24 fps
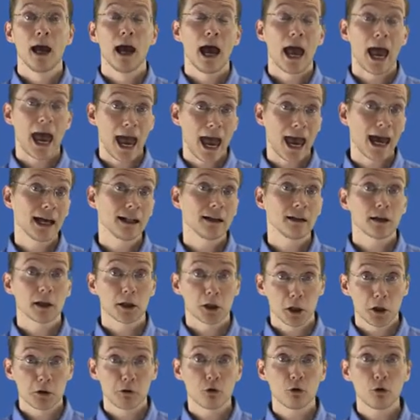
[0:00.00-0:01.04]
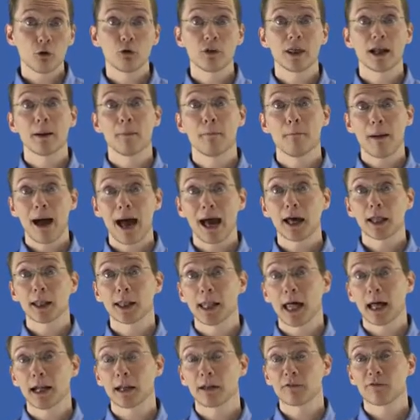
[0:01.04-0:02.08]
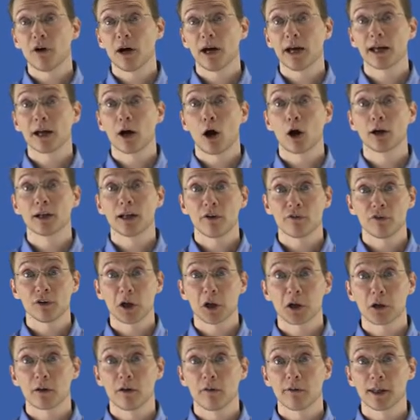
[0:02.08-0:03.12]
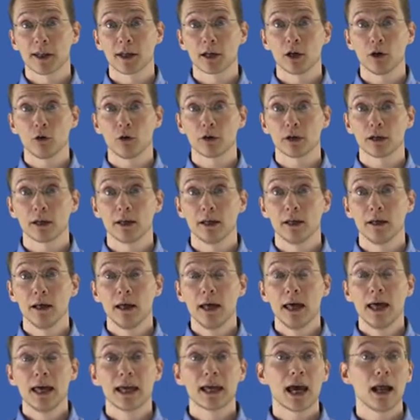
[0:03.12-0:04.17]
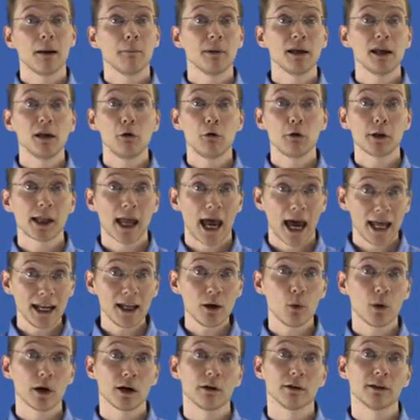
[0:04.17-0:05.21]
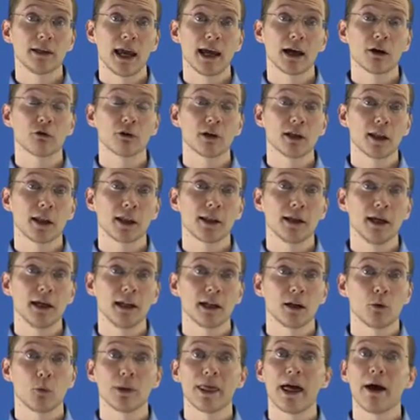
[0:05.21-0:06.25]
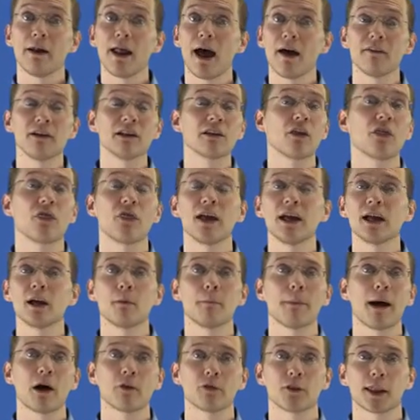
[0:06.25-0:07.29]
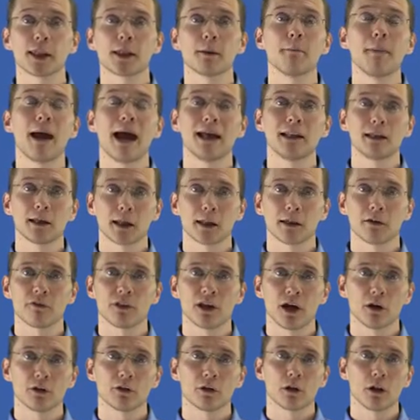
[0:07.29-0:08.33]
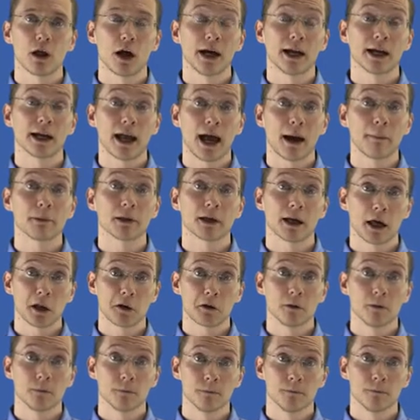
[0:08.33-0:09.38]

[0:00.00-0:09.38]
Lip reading: And it's true that a MAC satisfying our definition of security can be used anywhere integrity is needed without having to think about the semantics of the underlying application.